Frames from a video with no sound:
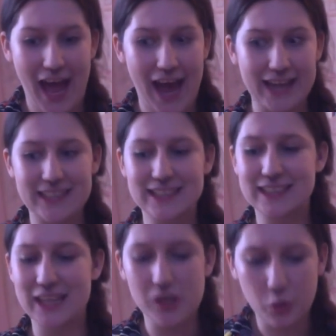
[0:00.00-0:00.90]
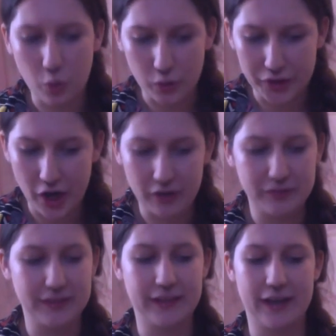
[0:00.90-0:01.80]
I see the
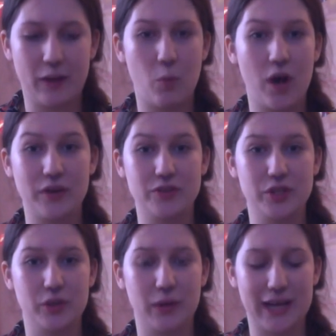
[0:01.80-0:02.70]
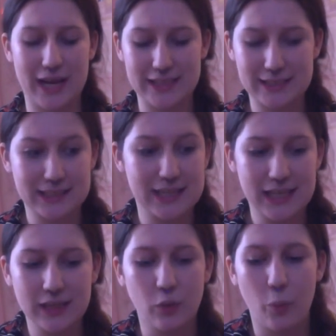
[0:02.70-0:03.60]
choreography that I want to do, and I
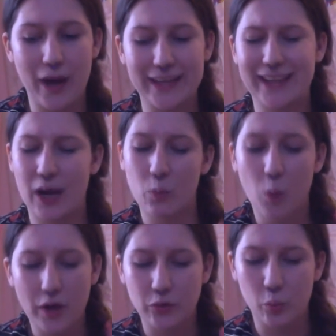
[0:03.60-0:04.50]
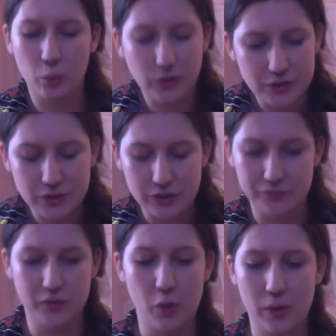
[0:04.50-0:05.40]
see the way that I want the words to
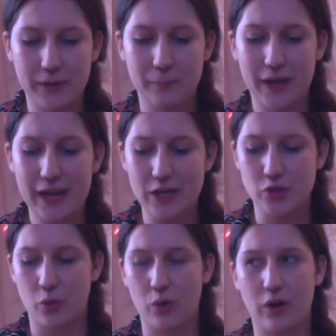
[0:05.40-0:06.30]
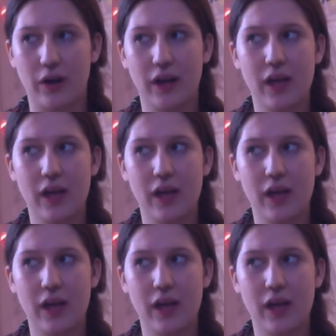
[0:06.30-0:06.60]
flow on the page, or